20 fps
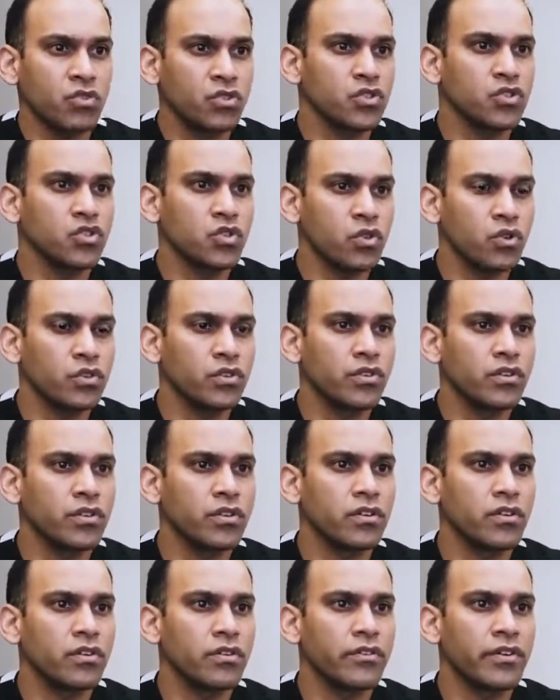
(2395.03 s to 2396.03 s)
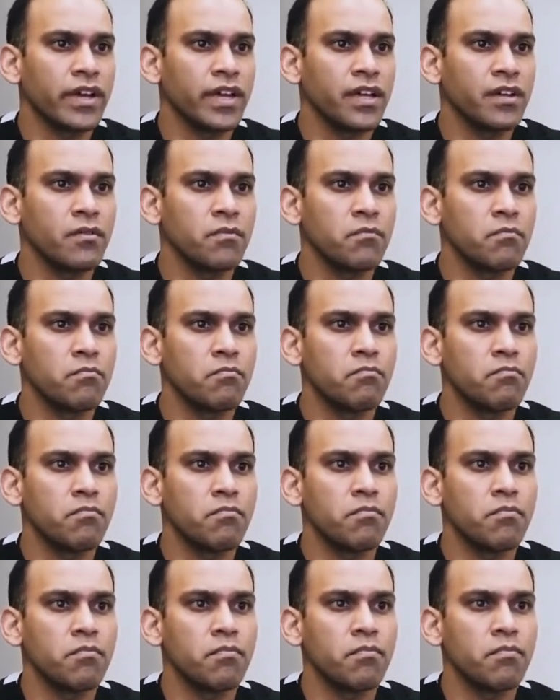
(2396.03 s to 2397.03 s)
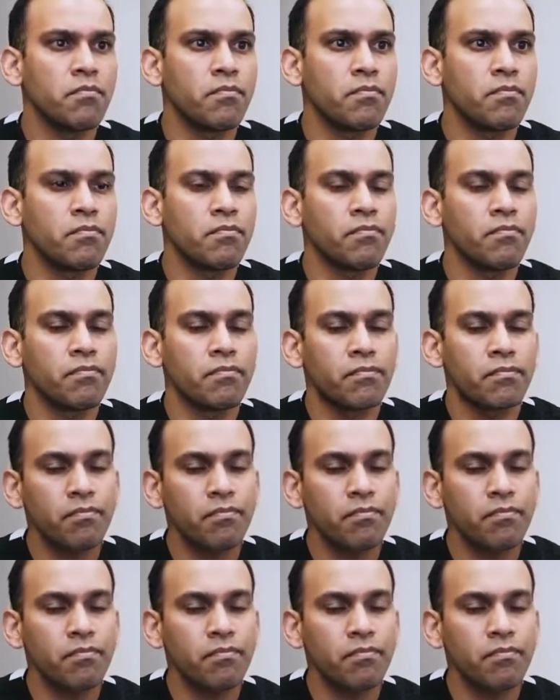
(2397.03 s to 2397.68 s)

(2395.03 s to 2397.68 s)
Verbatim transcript: the shoulder, right? It's a big thing.